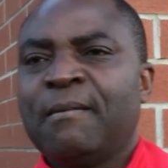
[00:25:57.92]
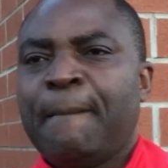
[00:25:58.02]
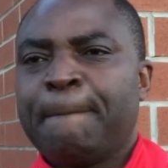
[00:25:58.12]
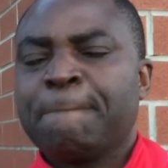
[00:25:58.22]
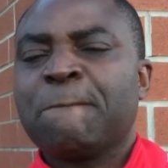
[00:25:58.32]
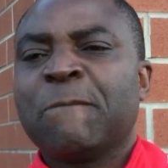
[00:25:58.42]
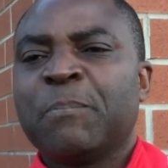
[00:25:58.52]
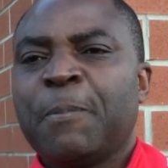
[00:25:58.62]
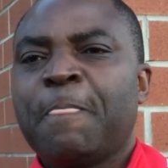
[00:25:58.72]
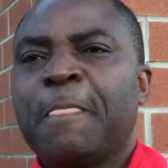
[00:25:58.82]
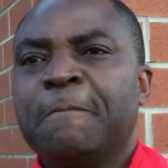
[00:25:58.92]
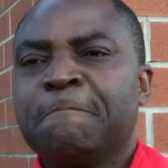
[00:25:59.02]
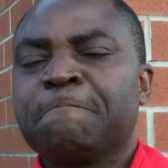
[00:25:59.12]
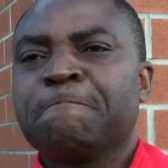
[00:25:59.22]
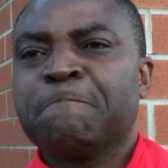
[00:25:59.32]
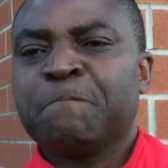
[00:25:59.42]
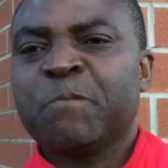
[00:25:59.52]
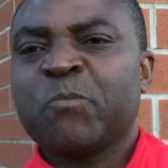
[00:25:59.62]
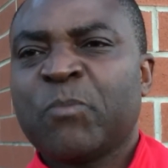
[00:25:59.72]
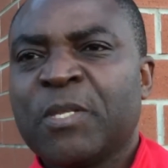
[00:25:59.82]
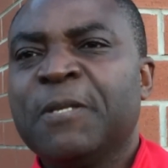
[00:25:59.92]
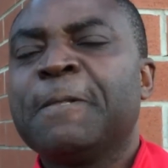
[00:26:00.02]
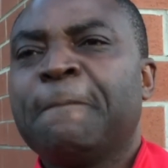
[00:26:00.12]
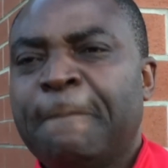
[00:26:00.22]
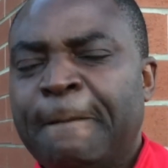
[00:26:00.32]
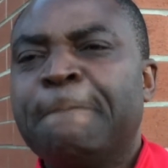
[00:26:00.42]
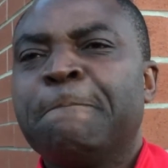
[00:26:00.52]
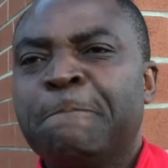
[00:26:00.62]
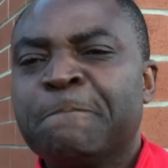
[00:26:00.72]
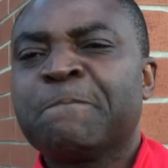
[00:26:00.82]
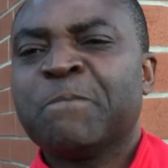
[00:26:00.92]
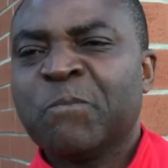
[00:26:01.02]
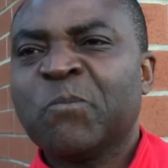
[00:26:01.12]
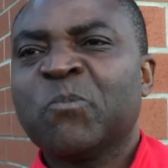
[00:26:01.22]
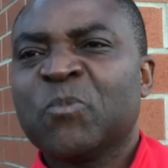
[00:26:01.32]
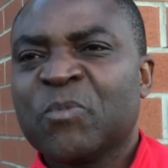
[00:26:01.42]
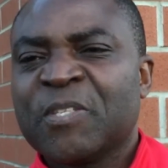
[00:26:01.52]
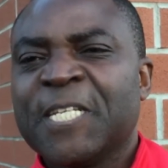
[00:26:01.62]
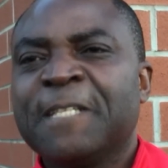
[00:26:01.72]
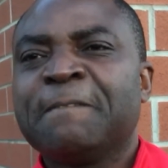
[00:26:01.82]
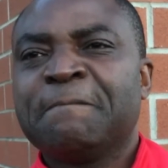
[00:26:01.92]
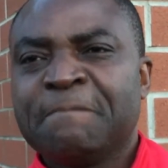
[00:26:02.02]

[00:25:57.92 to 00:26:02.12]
individuals like Bruce Grobler, Stix Mtizwa, if I